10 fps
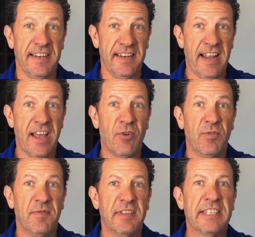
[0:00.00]
Now,
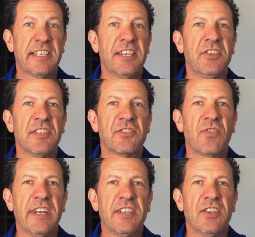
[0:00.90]
let's get you the
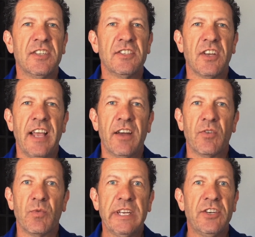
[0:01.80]
straight goods on how to
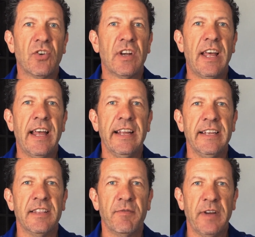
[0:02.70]
read your lie
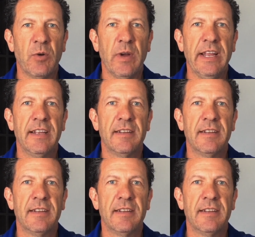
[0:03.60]
in the fairway.